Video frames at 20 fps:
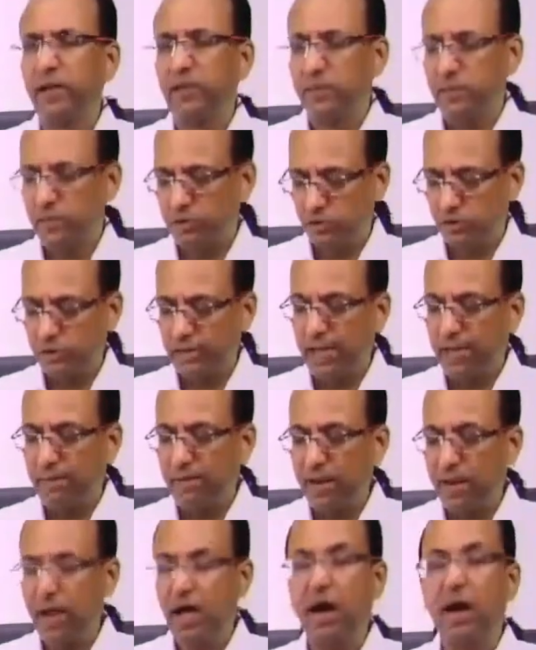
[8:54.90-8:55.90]

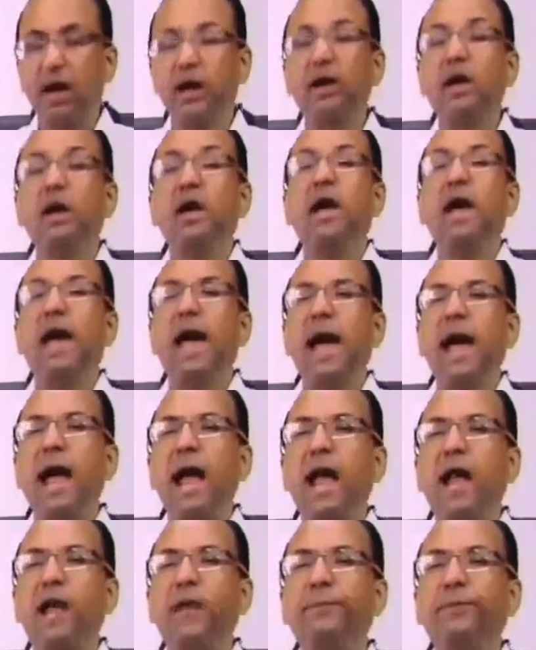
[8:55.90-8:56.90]
cerebellar
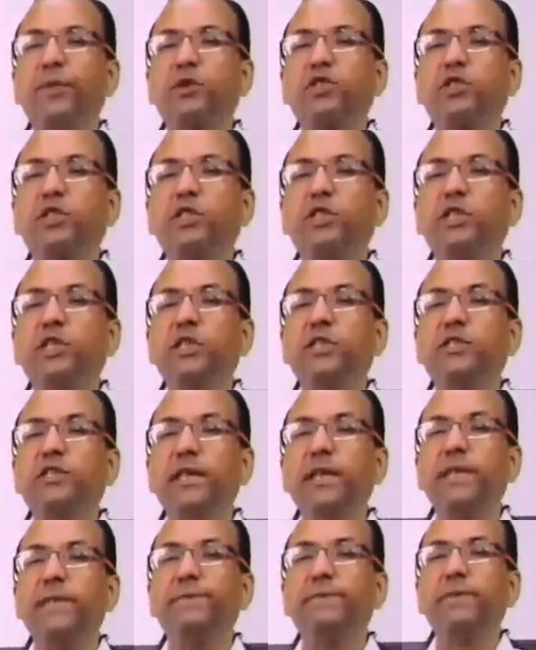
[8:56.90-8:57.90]
and posterior
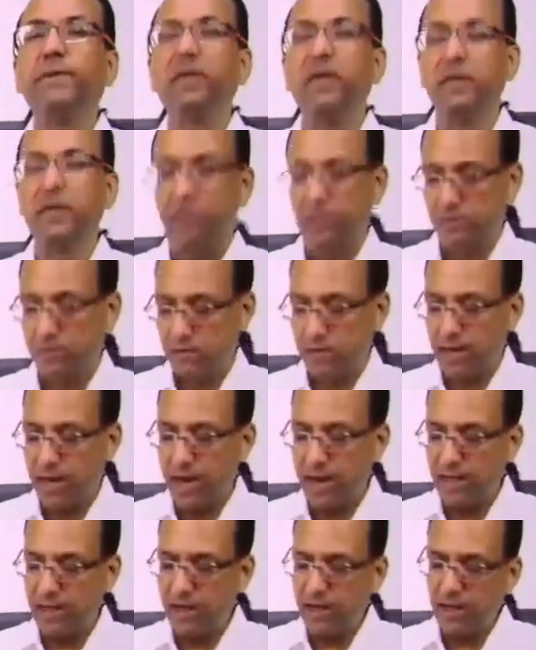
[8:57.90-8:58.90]
cerebral,
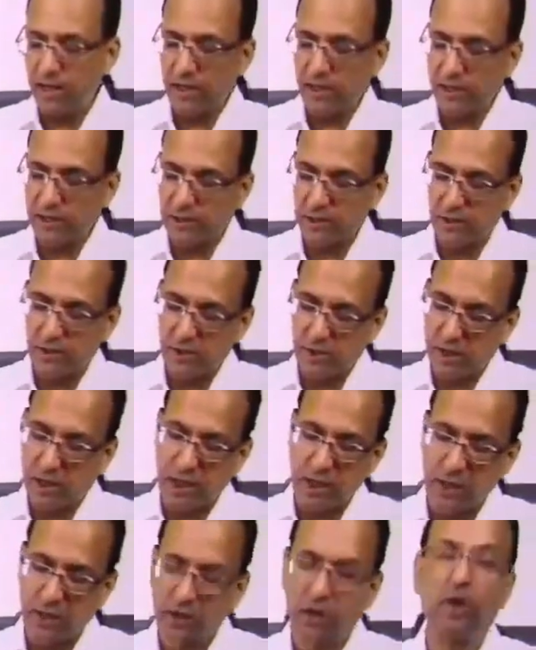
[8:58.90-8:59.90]
and then it is a
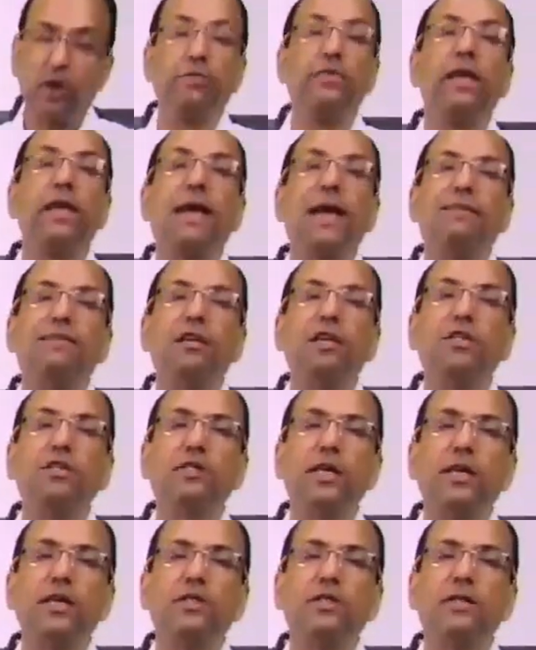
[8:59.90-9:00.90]
content of the cavernous
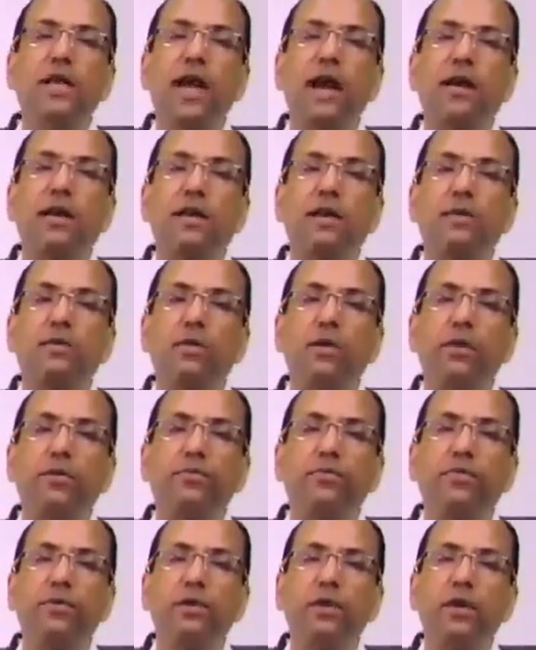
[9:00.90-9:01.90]
sinus, lateral wall
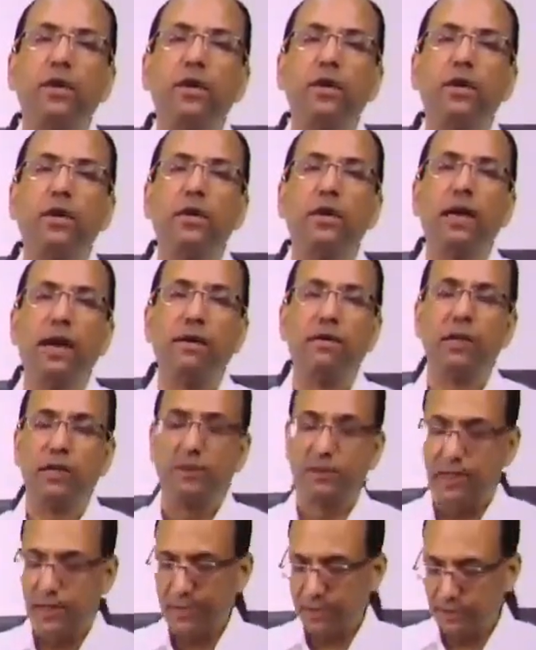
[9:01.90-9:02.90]
of cavernous
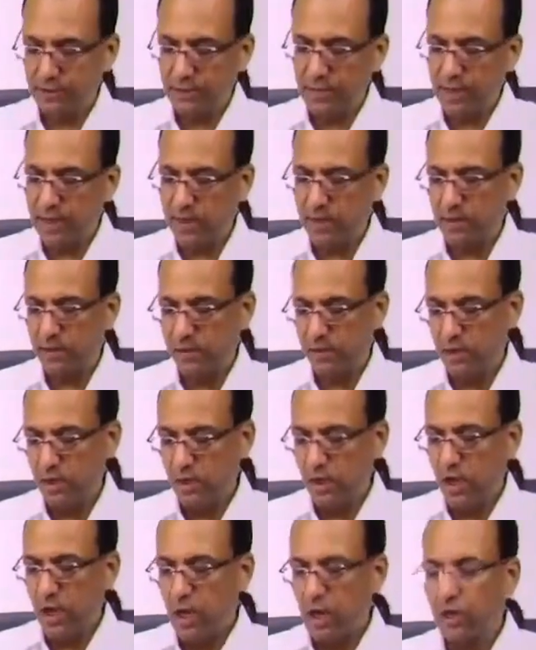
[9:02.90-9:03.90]
sinus, and
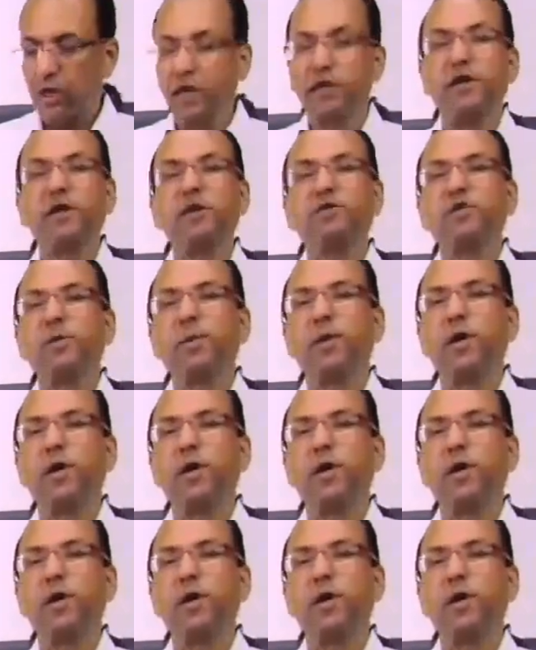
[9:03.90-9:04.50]
content of superior